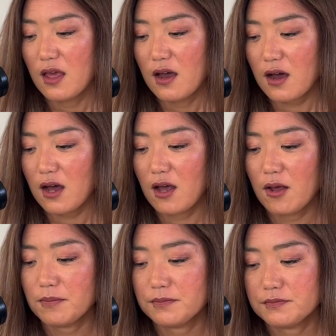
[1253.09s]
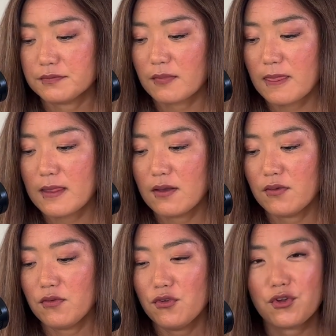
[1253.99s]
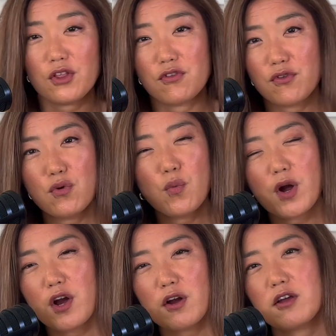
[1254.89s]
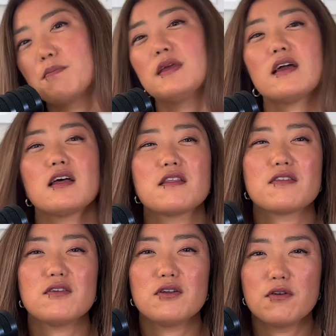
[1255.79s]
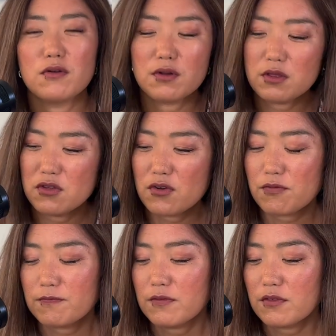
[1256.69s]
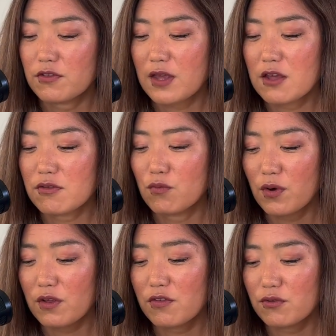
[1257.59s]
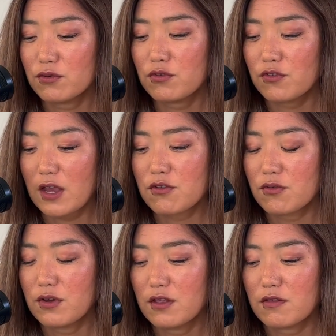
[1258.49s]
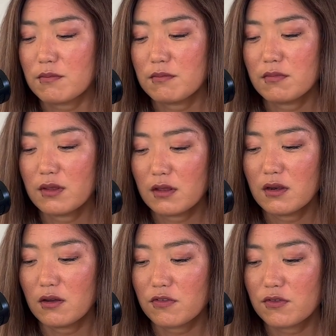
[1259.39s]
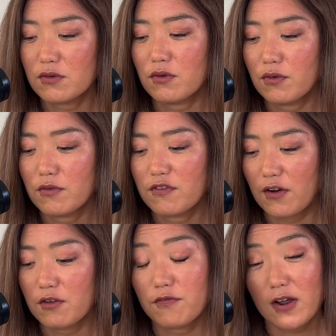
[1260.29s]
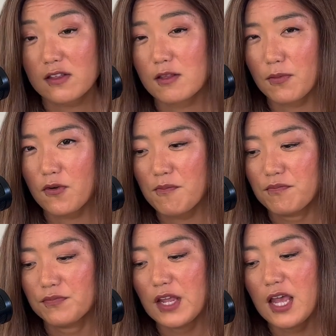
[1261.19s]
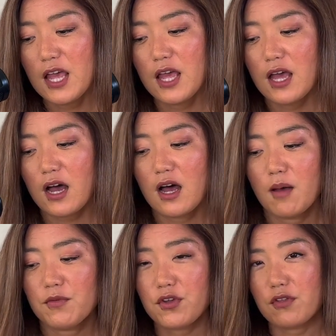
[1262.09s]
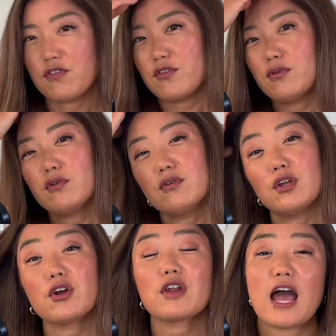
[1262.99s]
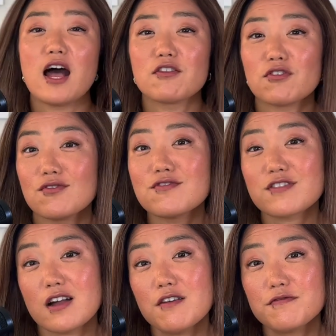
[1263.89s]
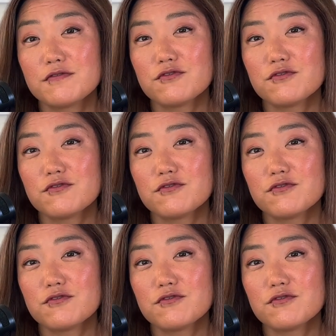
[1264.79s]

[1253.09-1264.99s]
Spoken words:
you can still work because, your school schedule is, still very flexible. You can still learn hands-on stuff